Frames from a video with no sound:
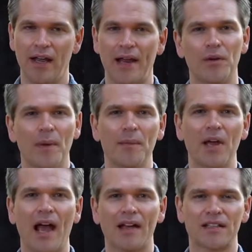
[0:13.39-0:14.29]
And you may
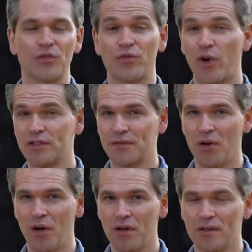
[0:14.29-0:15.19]
be asking, first of
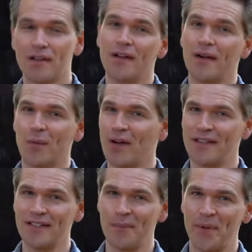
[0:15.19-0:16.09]
all, what
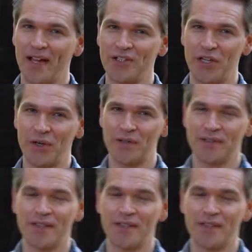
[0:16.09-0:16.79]
is an arpeggio?